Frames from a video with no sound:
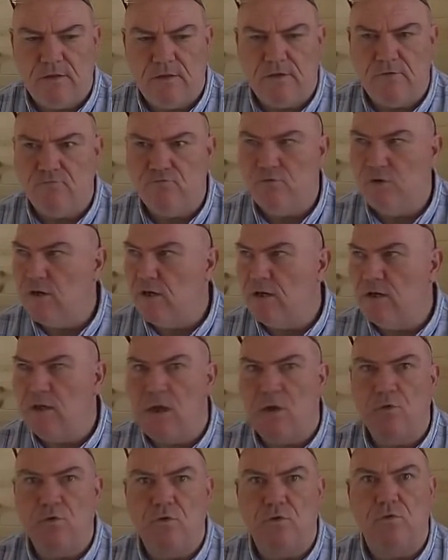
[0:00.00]
really
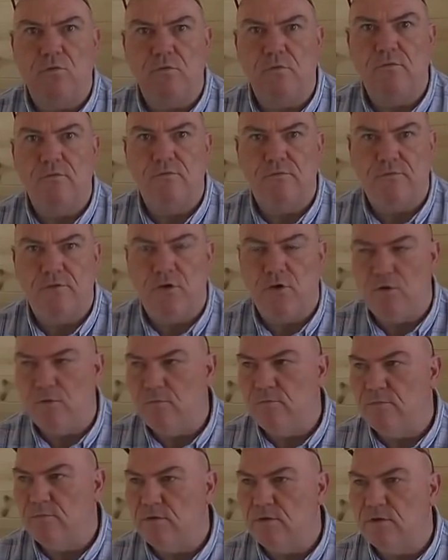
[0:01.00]
local
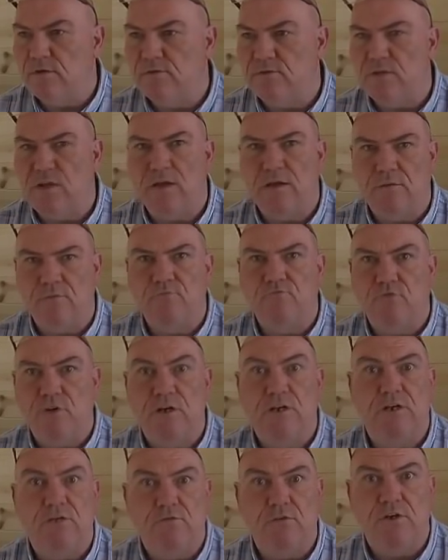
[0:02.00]
firm that have done them
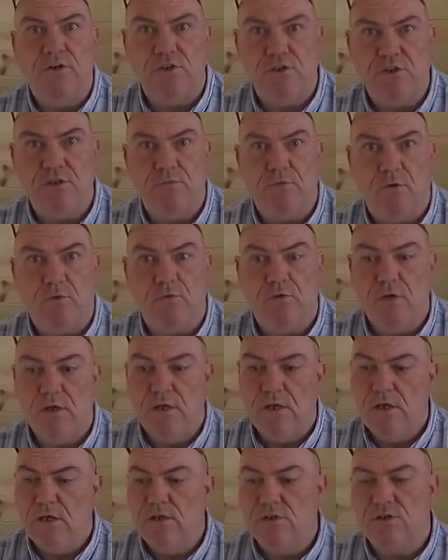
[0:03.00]
really reasonable.
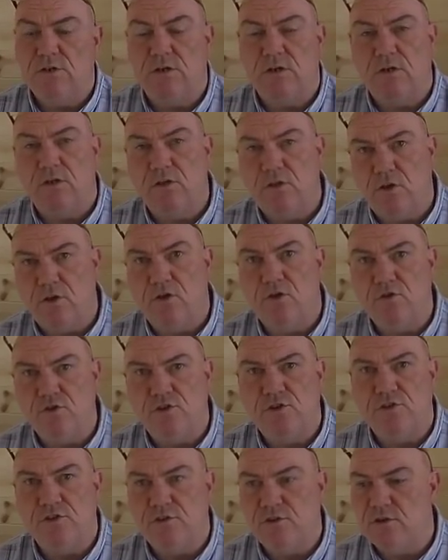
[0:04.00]
So the seat
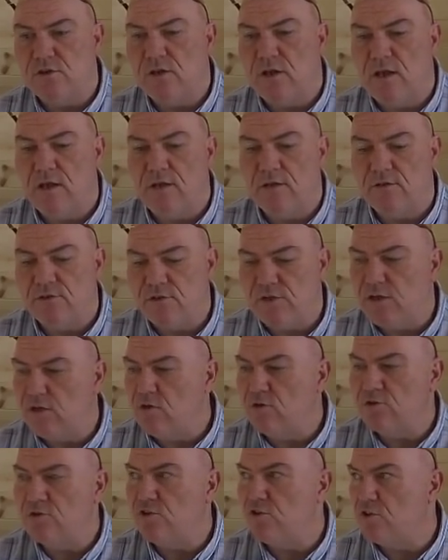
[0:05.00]
cushions are now
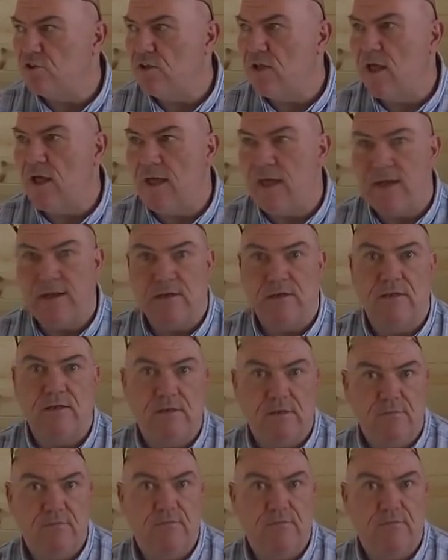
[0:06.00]
at the